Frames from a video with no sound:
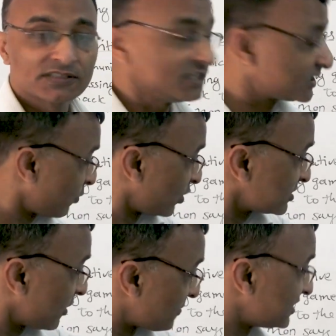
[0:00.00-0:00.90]
sports
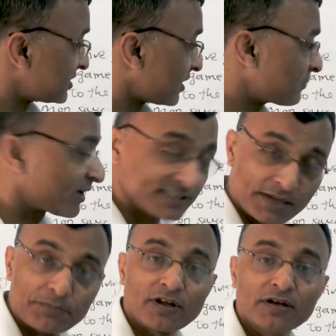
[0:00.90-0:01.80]
competition, for
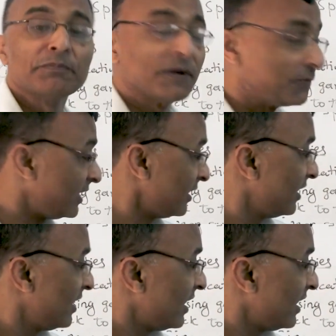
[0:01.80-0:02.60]
example, maybe